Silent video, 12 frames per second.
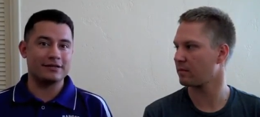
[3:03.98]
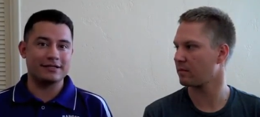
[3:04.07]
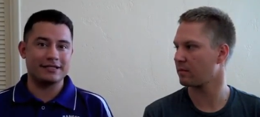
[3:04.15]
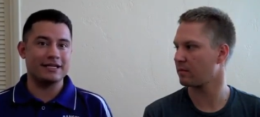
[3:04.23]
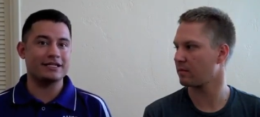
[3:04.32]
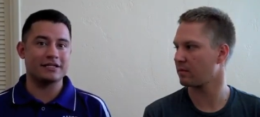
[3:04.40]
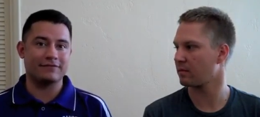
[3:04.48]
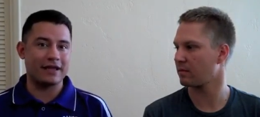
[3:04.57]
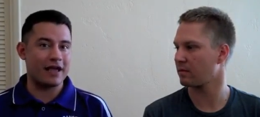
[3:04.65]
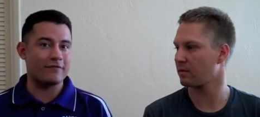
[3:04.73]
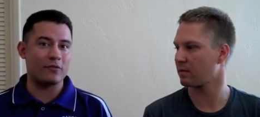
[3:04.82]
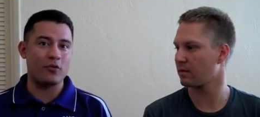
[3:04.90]
Speaker 1: into the season, if they
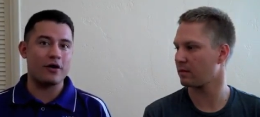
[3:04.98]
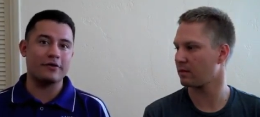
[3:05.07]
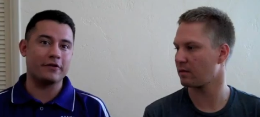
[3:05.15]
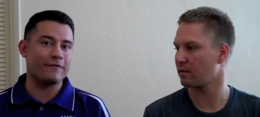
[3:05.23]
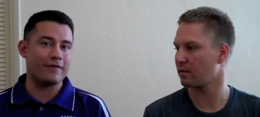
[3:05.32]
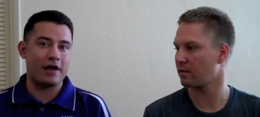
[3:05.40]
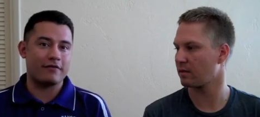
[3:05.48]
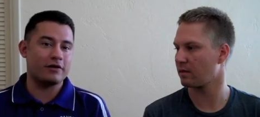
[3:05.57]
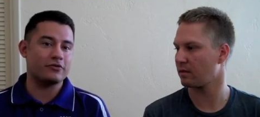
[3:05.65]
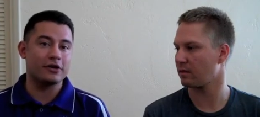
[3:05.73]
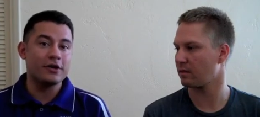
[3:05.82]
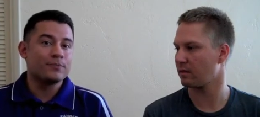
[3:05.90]
haven't won or they're
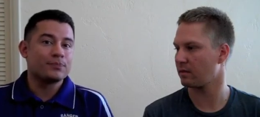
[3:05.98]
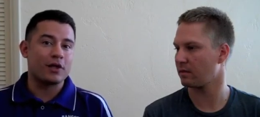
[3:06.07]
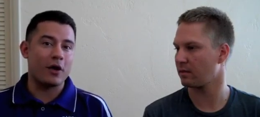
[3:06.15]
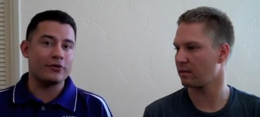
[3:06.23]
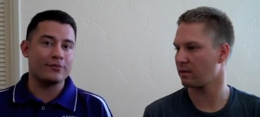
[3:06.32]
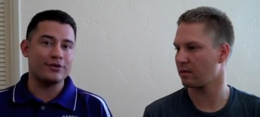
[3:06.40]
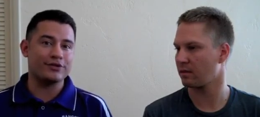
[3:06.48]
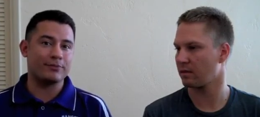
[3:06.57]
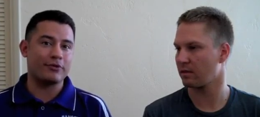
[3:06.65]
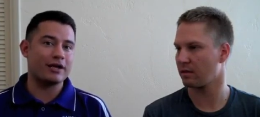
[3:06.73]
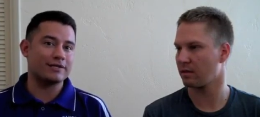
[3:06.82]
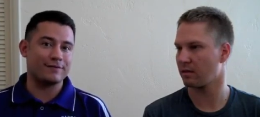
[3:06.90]
500, I wouldn't be
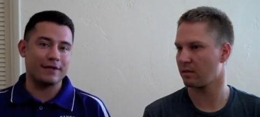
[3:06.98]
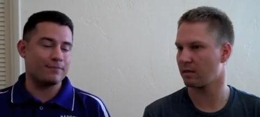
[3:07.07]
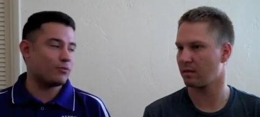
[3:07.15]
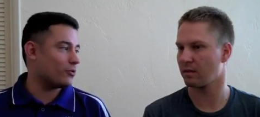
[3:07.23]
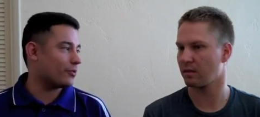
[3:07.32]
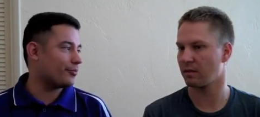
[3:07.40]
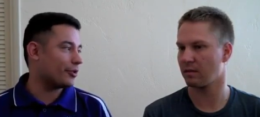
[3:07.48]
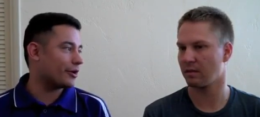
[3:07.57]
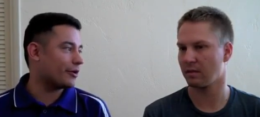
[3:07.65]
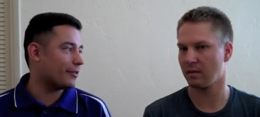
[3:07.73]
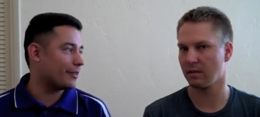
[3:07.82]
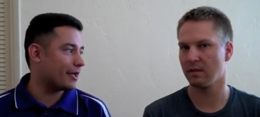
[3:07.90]
surprised if they pull the
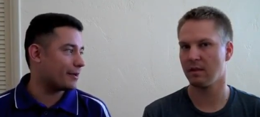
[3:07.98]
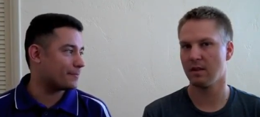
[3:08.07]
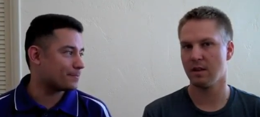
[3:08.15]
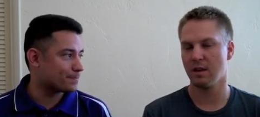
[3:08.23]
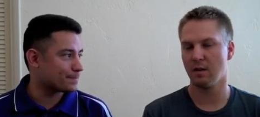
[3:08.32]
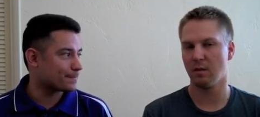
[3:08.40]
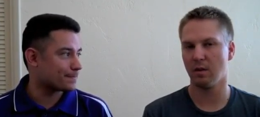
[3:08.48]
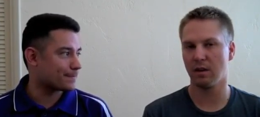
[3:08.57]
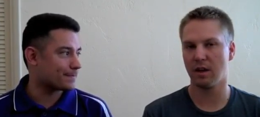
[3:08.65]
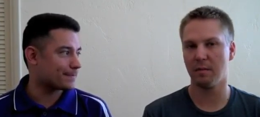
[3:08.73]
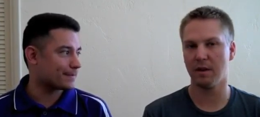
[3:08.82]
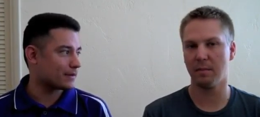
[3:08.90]
plug on that.
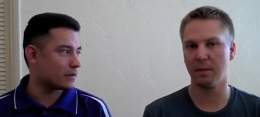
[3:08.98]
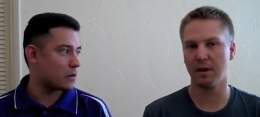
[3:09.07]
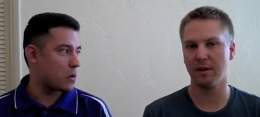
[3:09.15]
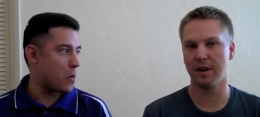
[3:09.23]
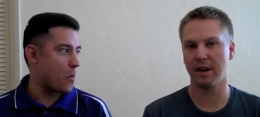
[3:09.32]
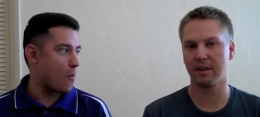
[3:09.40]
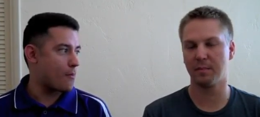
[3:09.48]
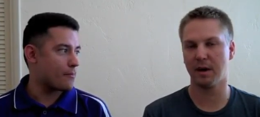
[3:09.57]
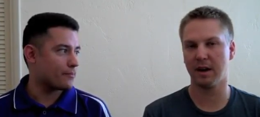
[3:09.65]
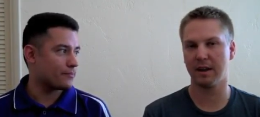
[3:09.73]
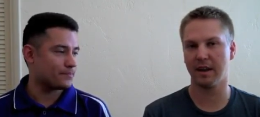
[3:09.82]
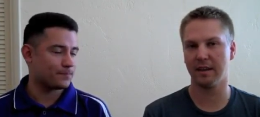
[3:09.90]
Well, coming up on our next
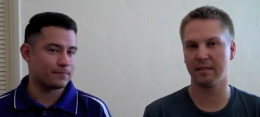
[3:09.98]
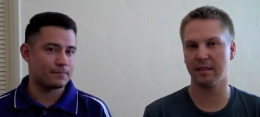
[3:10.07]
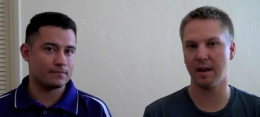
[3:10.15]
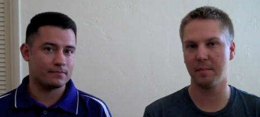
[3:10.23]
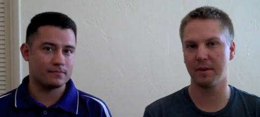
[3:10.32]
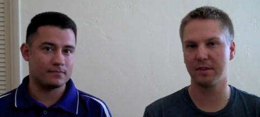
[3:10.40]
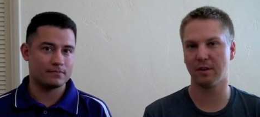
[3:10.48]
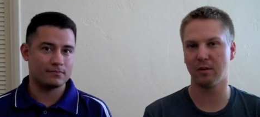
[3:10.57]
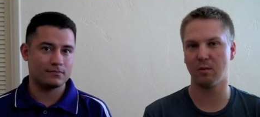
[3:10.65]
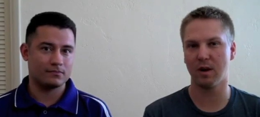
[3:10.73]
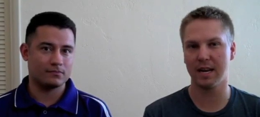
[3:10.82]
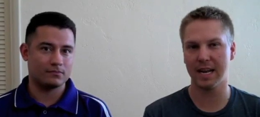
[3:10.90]
Speaker 2: podcast on
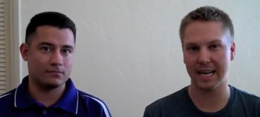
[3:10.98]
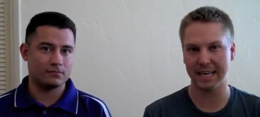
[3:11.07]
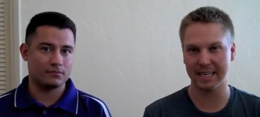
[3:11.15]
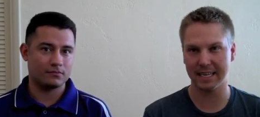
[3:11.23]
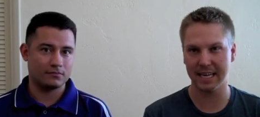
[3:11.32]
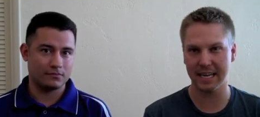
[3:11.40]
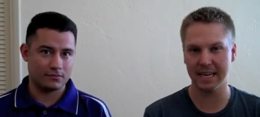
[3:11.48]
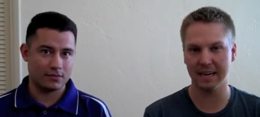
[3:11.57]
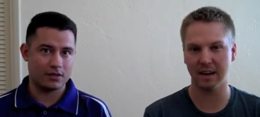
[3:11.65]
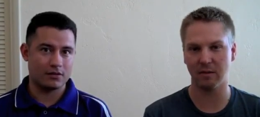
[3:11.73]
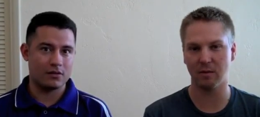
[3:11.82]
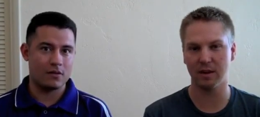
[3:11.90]
episode
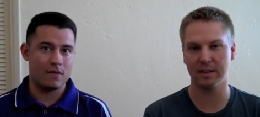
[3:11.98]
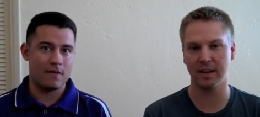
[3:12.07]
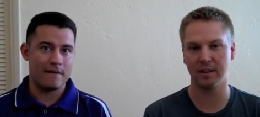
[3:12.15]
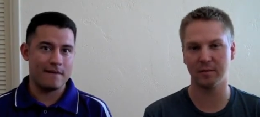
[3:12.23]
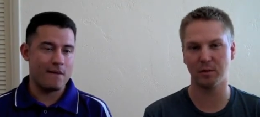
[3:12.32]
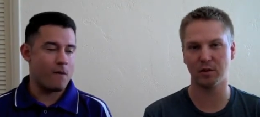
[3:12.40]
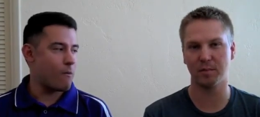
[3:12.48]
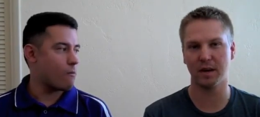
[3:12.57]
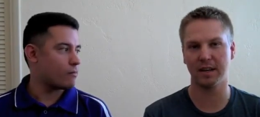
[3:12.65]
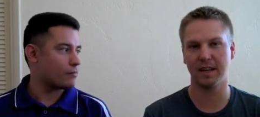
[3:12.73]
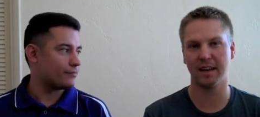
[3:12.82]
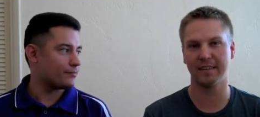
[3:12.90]
119 on
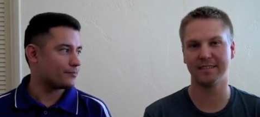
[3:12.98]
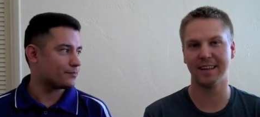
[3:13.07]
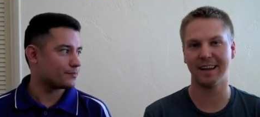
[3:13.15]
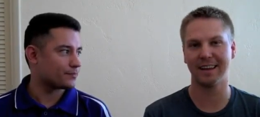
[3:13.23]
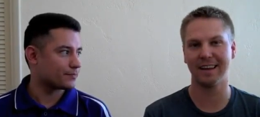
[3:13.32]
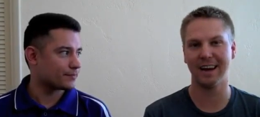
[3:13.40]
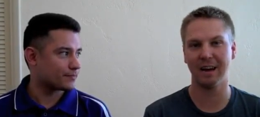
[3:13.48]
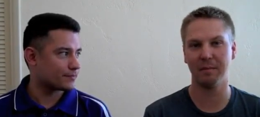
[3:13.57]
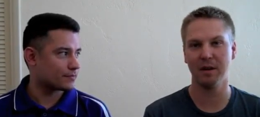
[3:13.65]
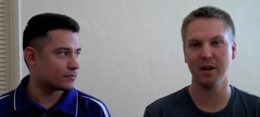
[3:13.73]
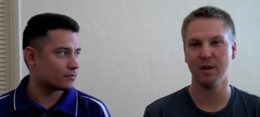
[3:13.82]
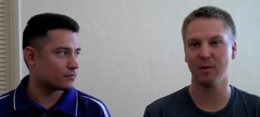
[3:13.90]

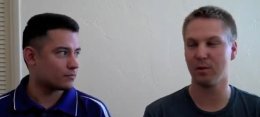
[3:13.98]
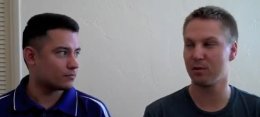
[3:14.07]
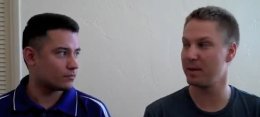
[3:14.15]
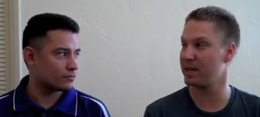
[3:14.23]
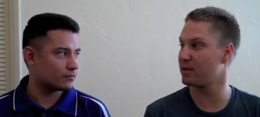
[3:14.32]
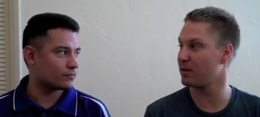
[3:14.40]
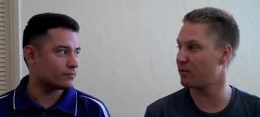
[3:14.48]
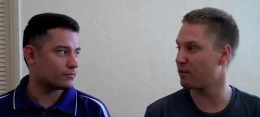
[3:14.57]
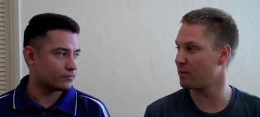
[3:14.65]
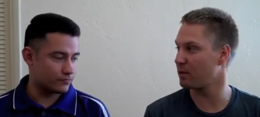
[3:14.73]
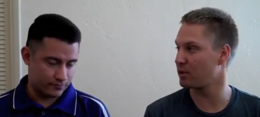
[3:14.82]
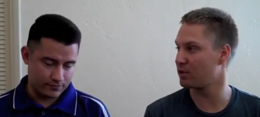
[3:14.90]
110sportspodcast.com, we'll speak to a
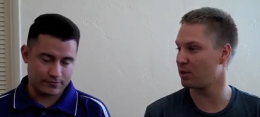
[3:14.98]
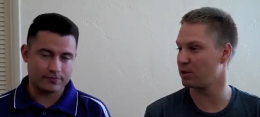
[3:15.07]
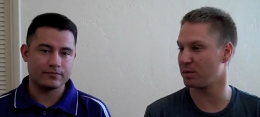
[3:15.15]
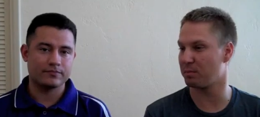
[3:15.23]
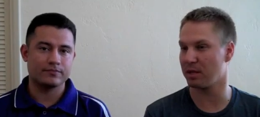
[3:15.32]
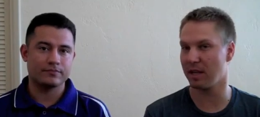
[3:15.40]
former Georgia